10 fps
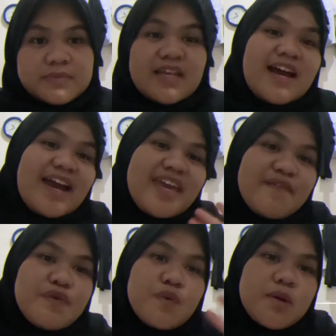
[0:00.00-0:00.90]
Hi
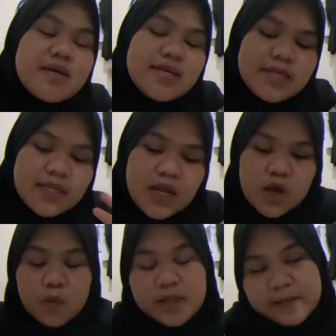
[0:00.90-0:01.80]
everyone,
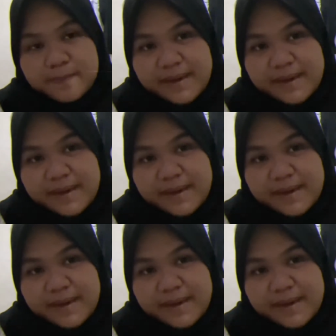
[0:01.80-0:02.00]
welcome